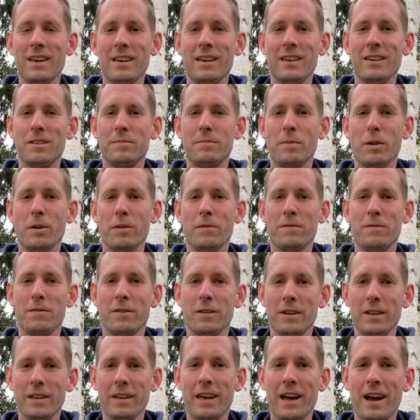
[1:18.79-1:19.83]
He's both
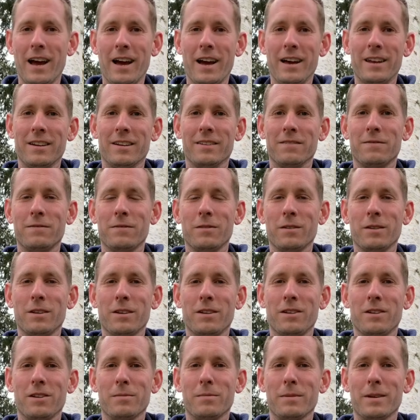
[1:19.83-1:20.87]
fully God and fully
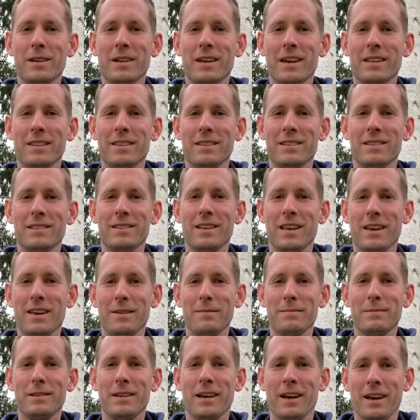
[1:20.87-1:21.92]
human at the
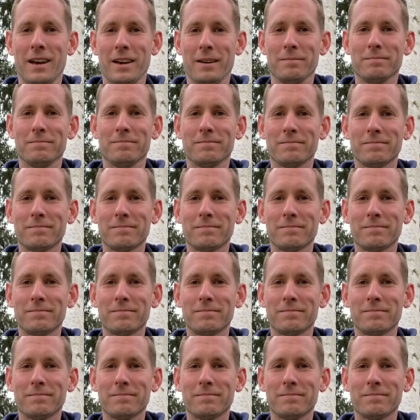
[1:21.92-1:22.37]
same time.